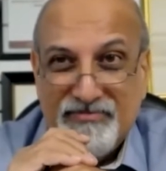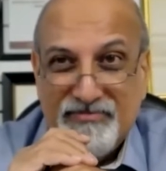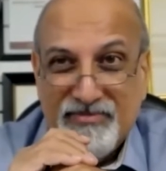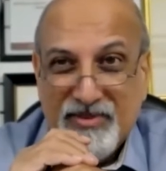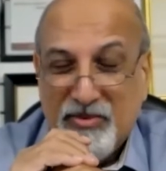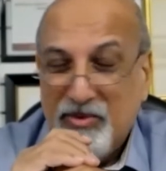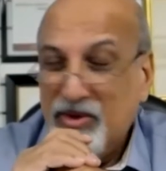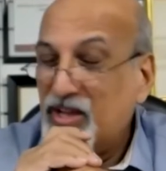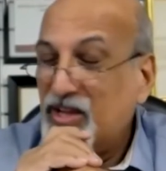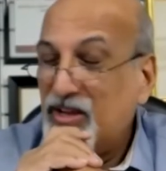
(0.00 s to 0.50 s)

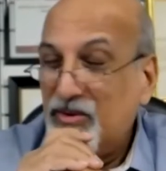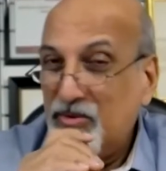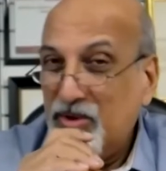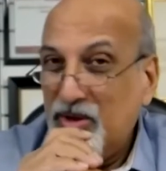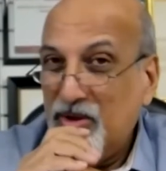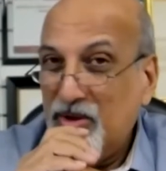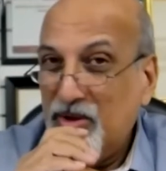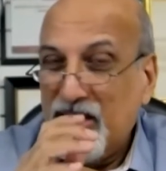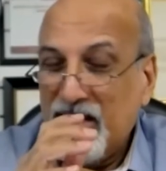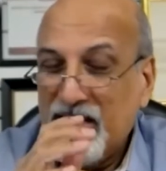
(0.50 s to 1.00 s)

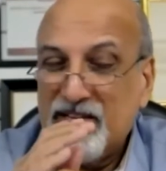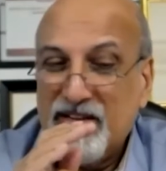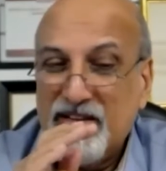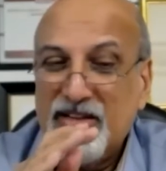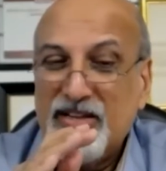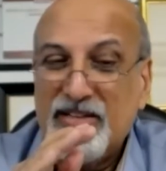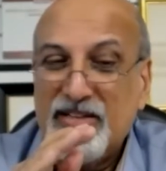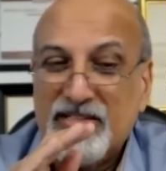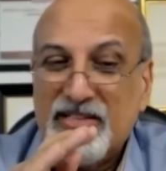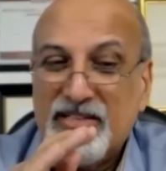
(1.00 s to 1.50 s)
We
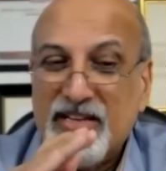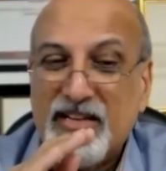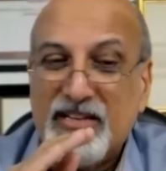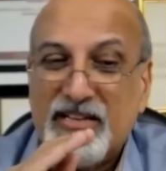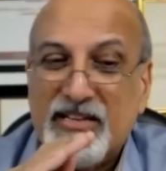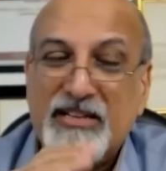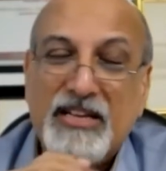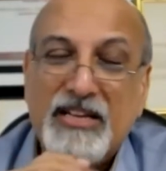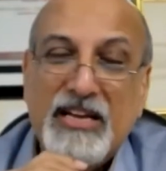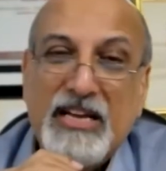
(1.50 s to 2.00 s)

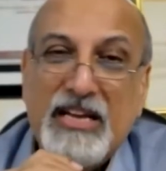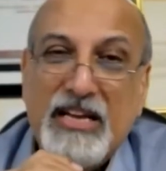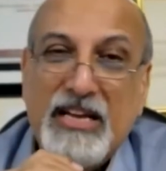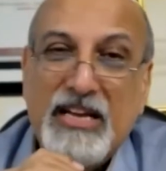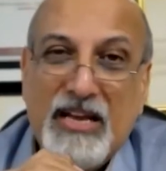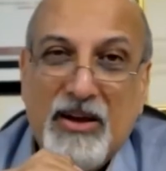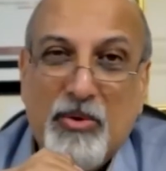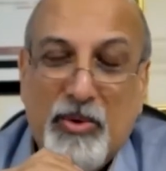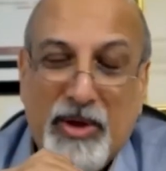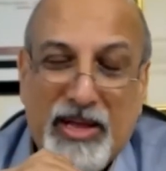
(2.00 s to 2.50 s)
started
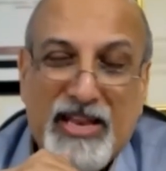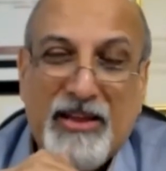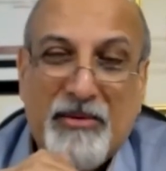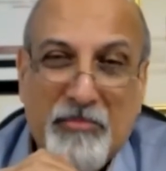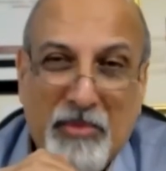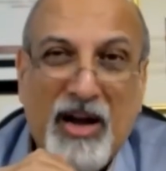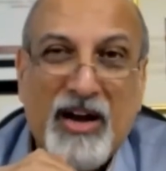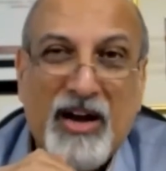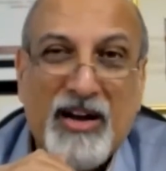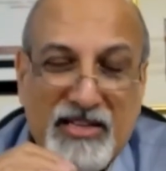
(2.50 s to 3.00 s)
wearing
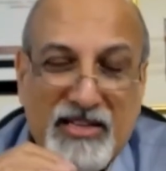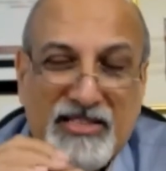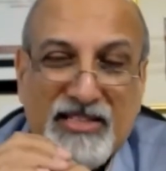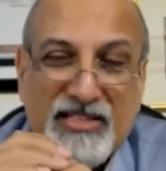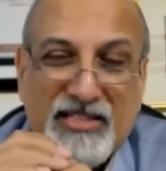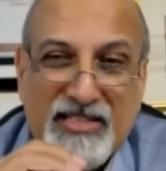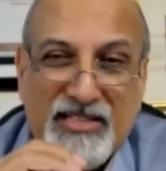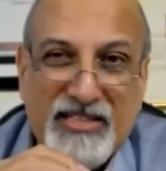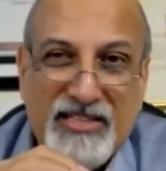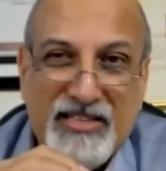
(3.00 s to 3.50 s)

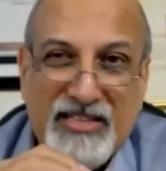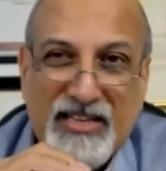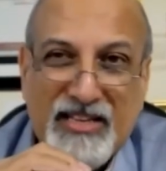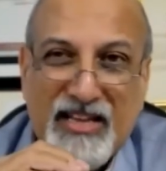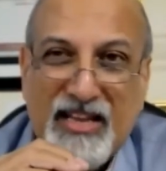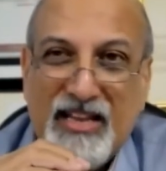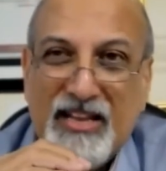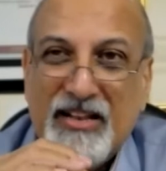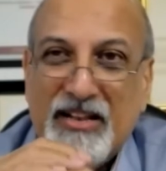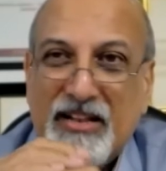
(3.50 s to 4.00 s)
masks
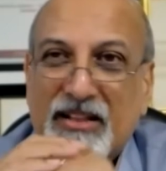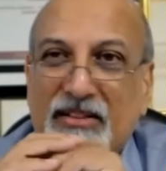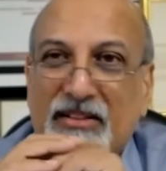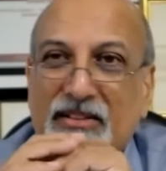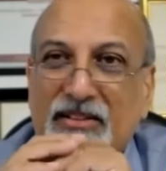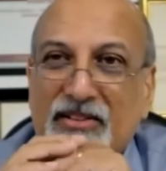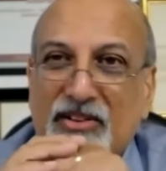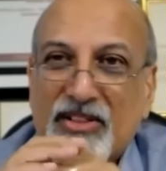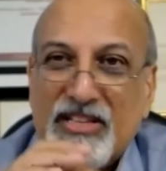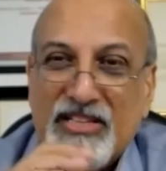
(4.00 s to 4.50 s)

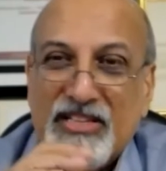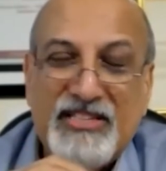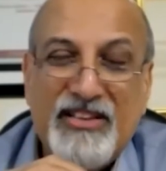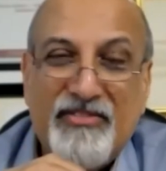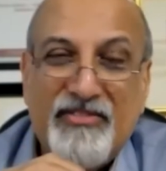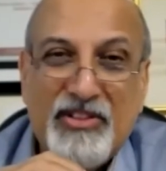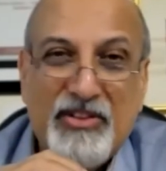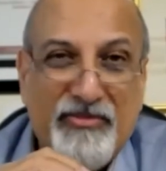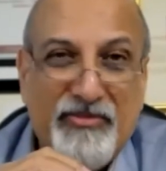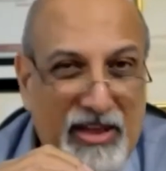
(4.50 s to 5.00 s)
on the
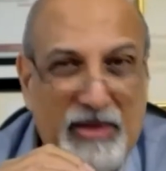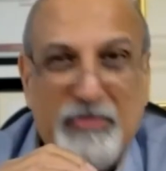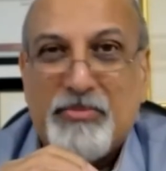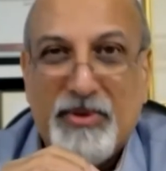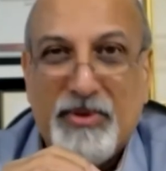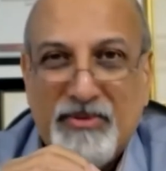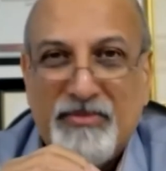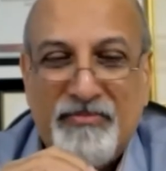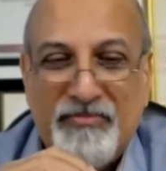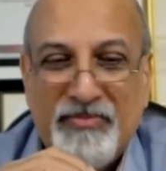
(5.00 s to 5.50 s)
7th of
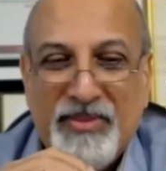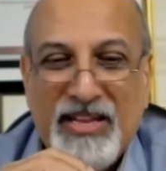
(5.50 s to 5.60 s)
April.